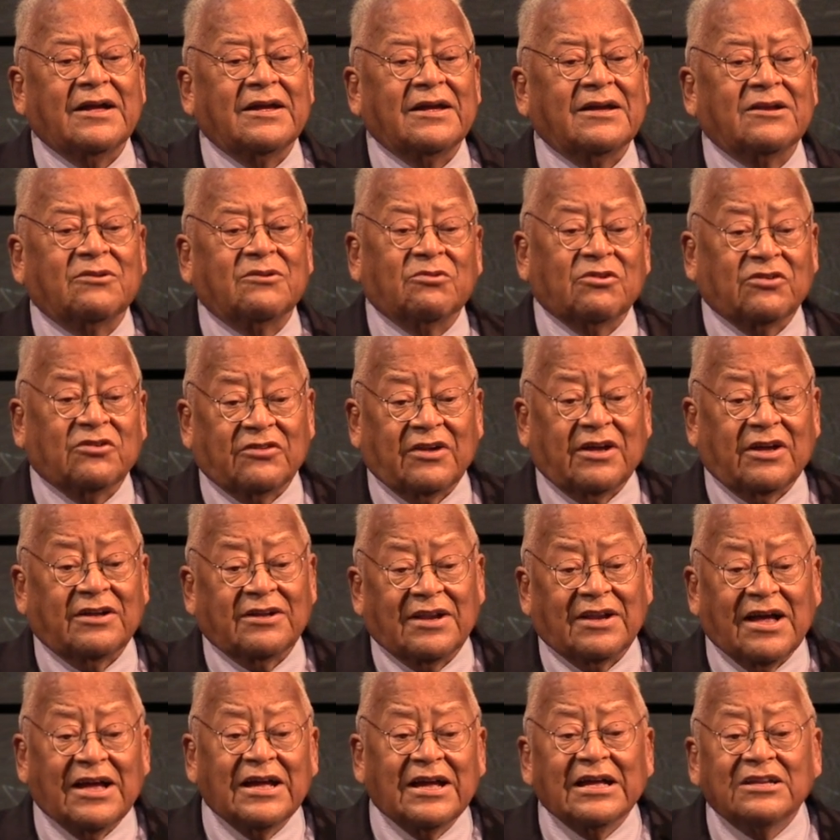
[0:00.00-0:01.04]
It was an
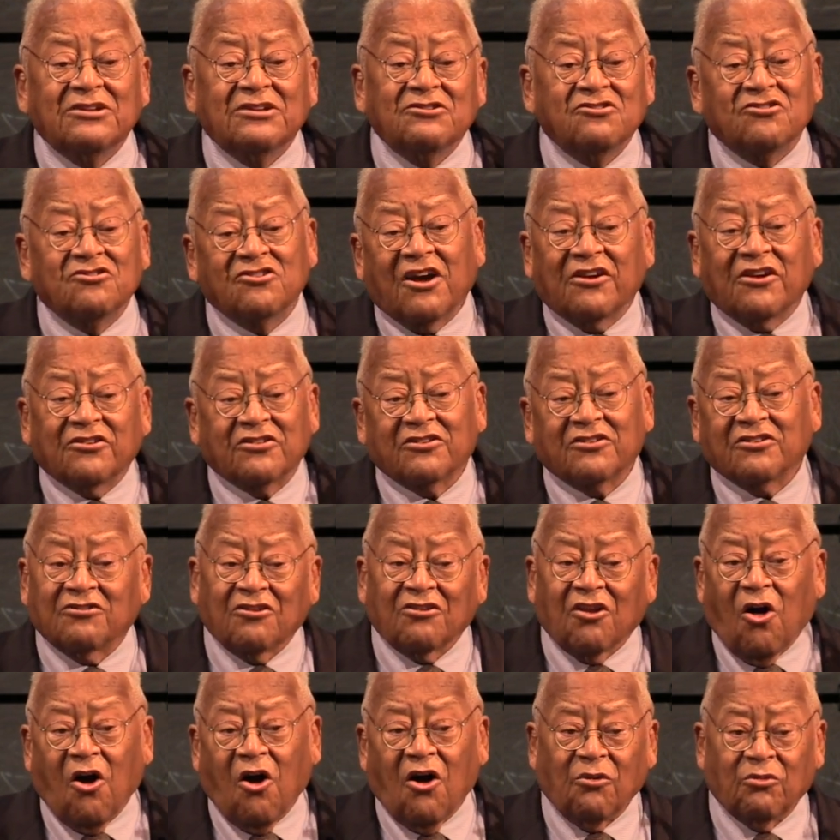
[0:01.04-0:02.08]
unjust
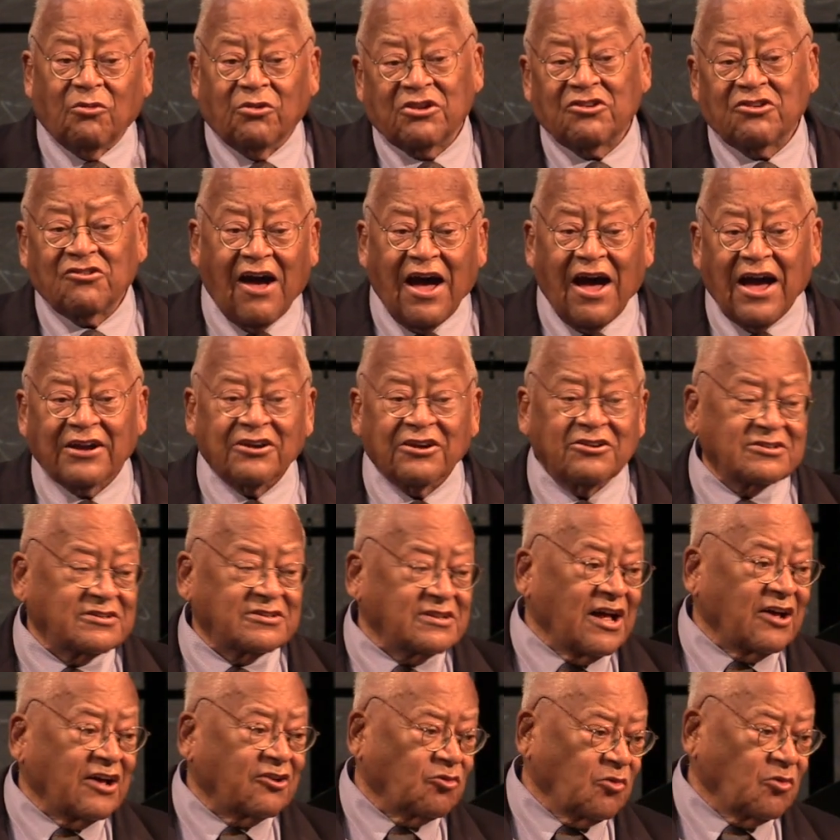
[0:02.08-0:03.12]
law which I could
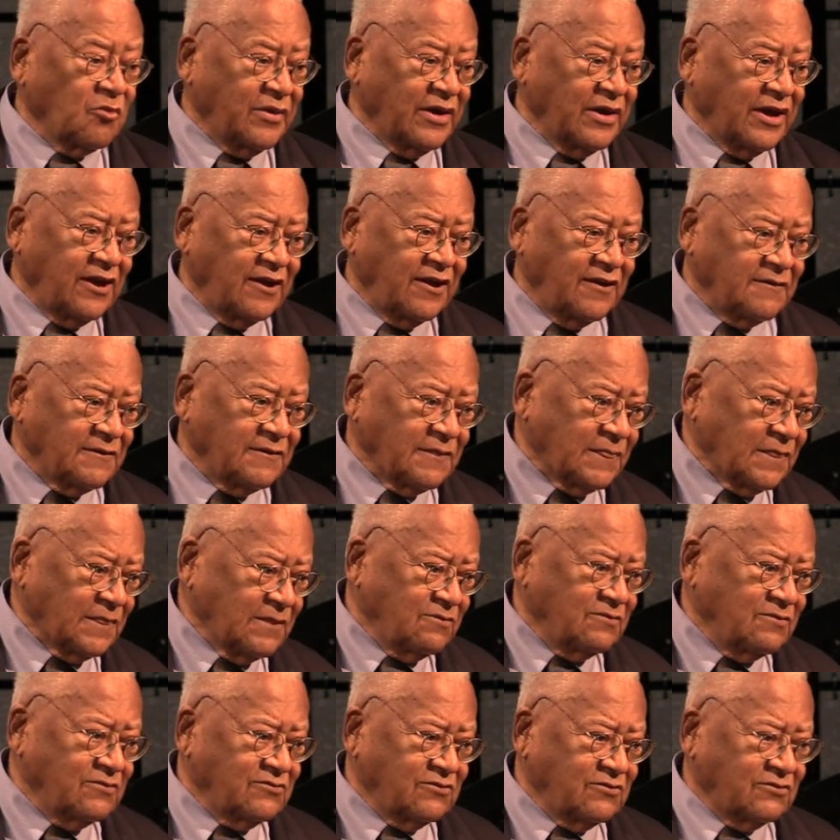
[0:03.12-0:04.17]
not obey.
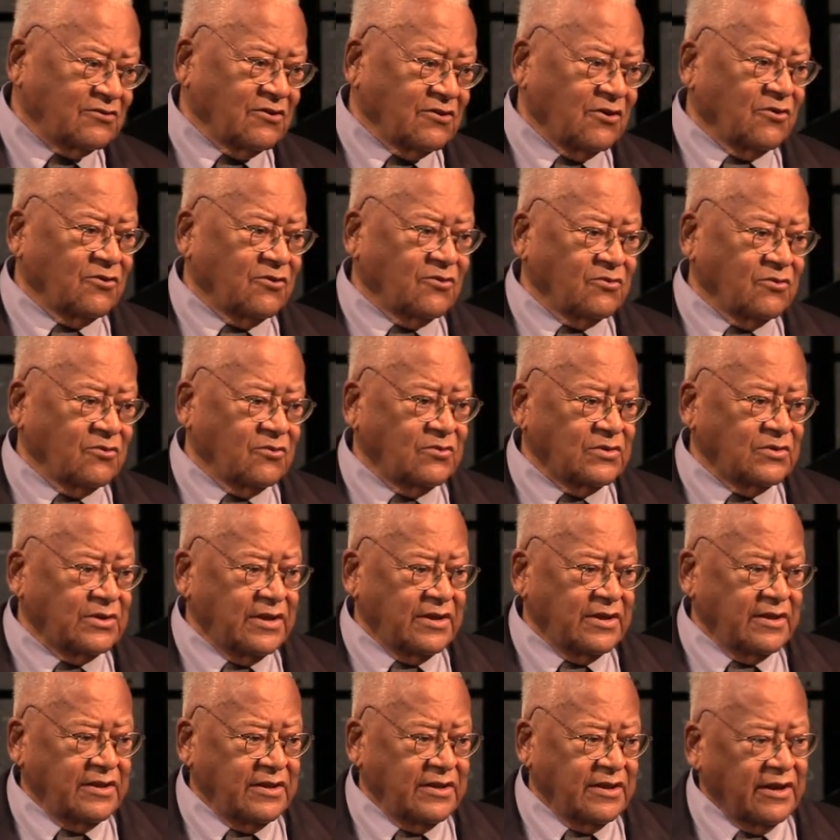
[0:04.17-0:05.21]
So
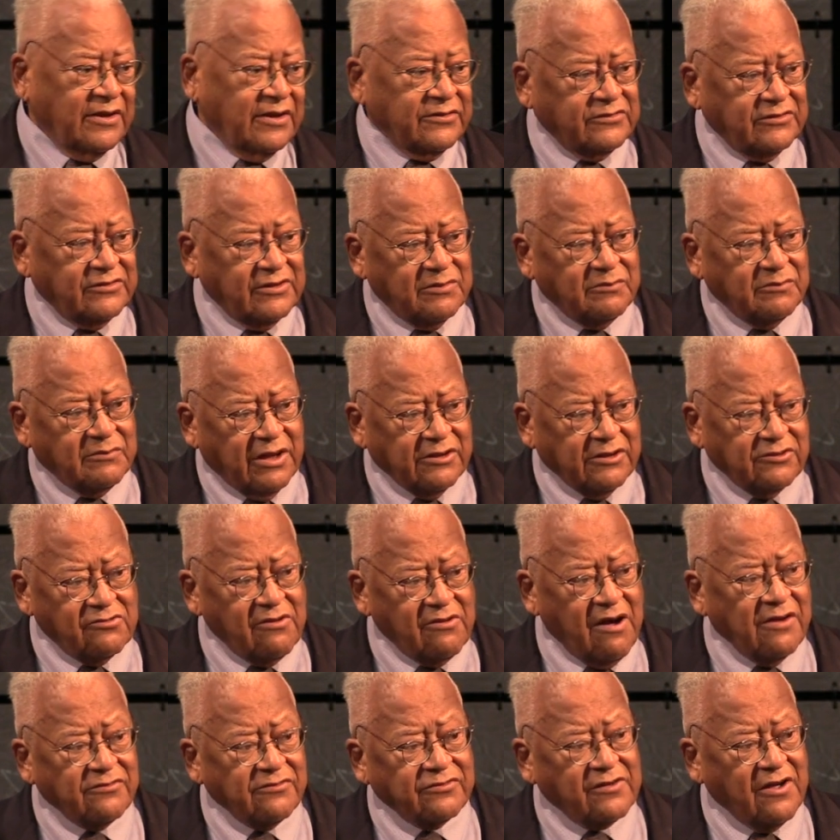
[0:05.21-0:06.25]
I sent my
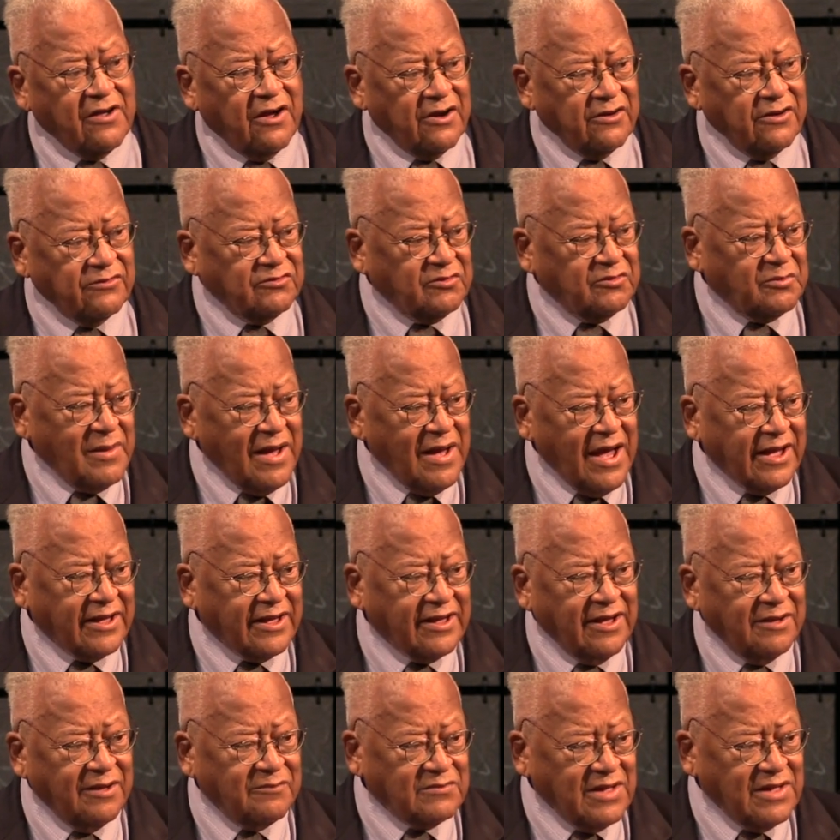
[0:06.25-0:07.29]
draft cards back.
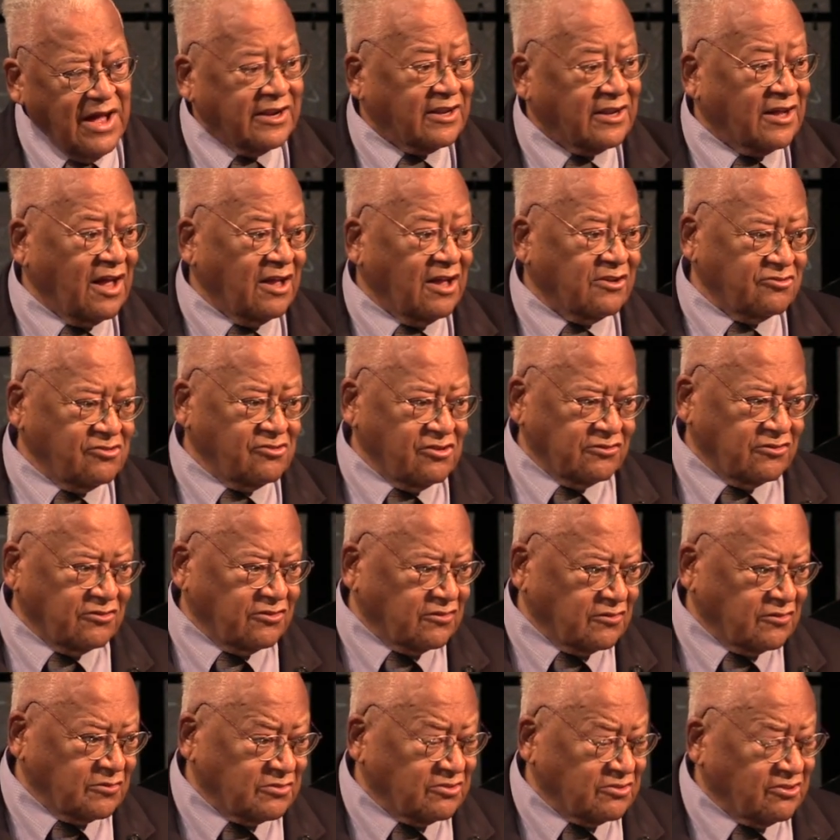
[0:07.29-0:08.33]
I'm not a
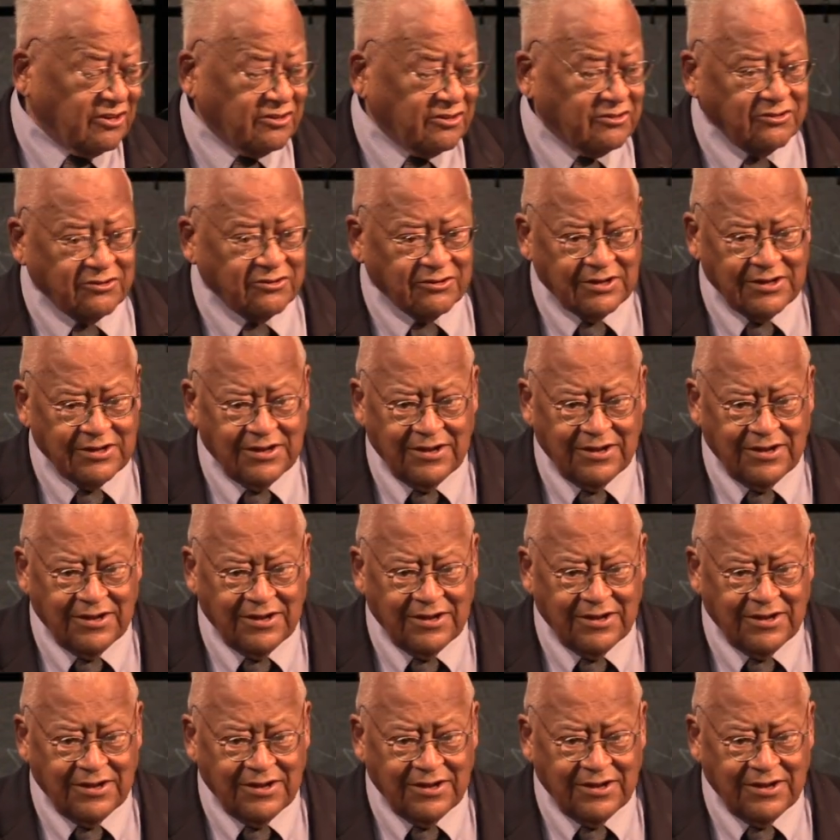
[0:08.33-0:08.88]
conscientious objector.